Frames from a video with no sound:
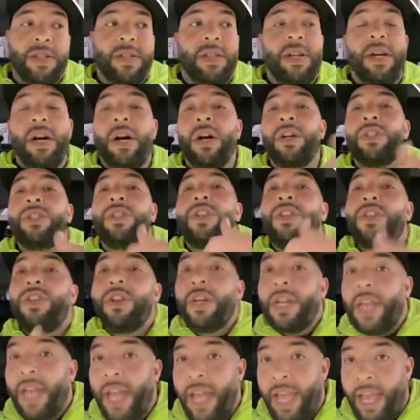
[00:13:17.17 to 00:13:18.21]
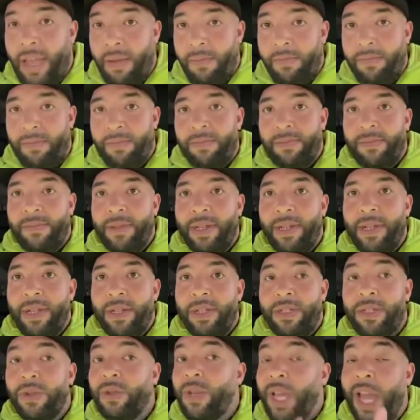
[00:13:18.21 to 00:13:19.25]
under your name.
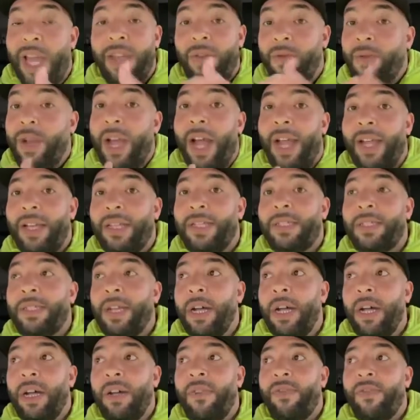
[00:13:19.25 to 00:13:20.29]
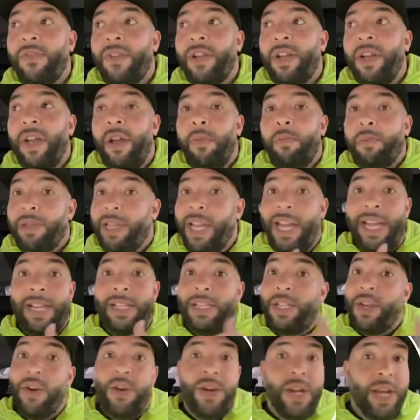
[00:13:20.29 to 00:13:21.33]
So yeah, you got his stuff, but they ain't
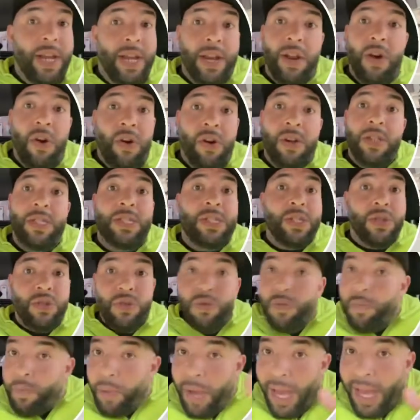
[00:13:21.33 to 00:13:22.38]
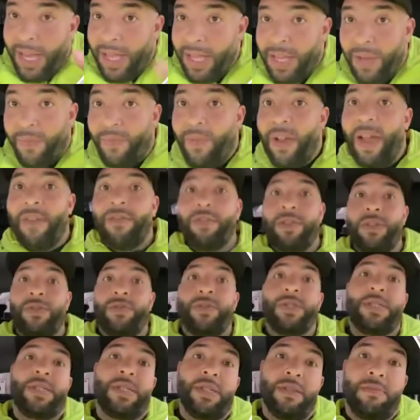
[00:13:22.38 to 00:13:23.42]
turning it on until you pay this
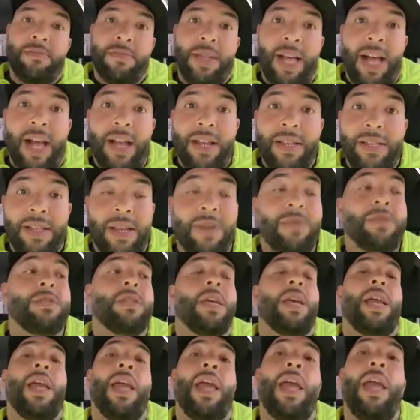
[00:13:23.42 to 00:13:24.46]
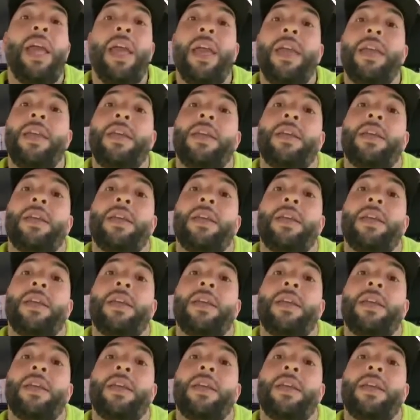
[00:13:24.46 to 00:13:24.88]
$500 something. I was like, hey,